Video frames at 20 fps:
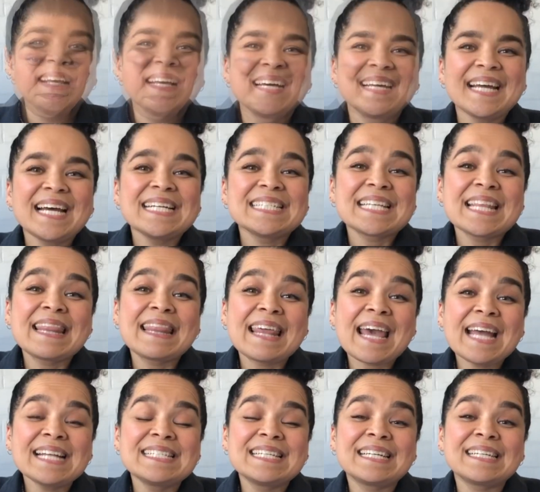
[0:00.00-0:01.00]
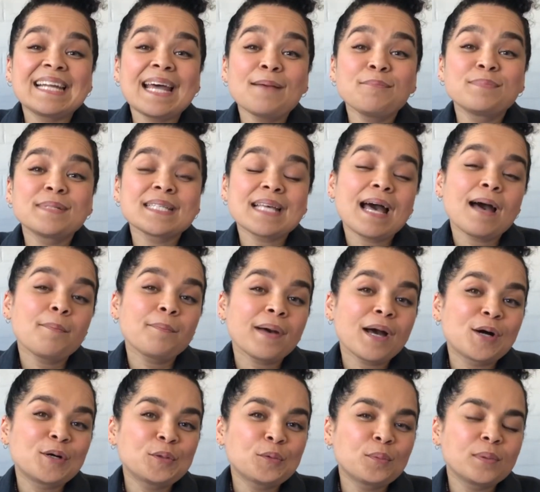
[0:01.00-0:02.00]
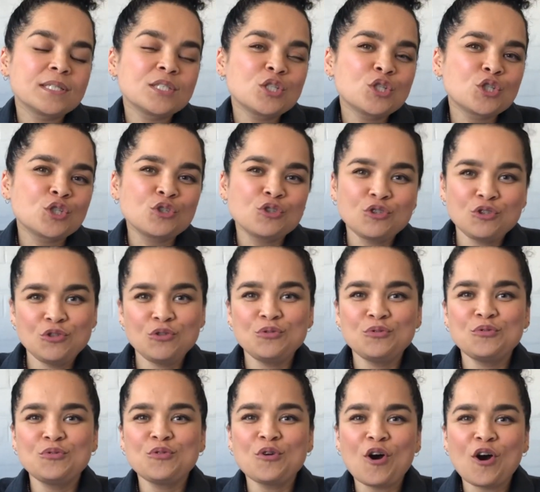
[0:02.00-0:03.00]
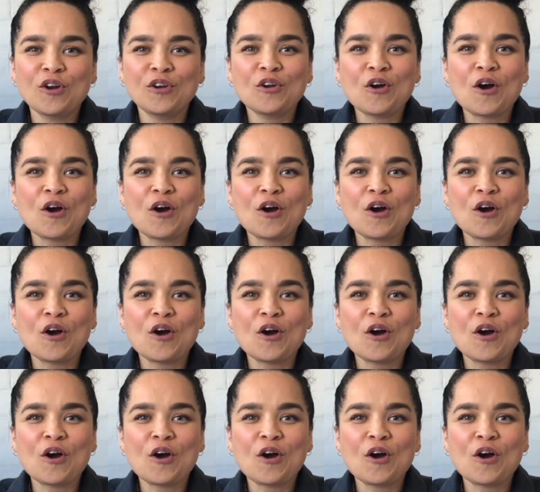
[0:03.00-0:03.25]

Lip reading: Right, and that wraps up our question 2 on